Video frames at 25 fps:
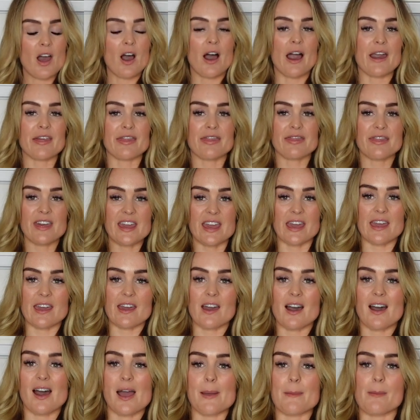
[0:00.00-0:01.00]
I
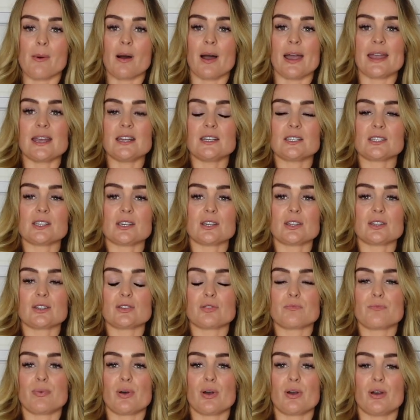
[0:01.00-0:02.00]
think I might
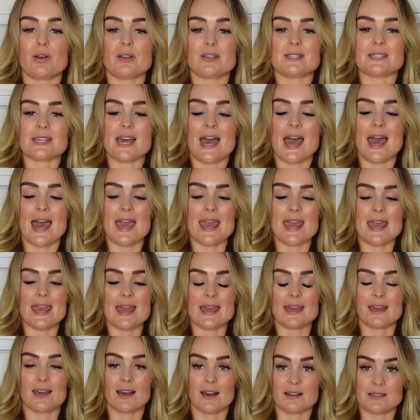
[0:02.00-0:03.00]
put
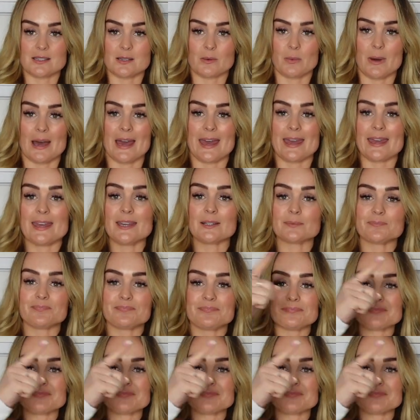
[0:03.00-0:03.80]
a cutaway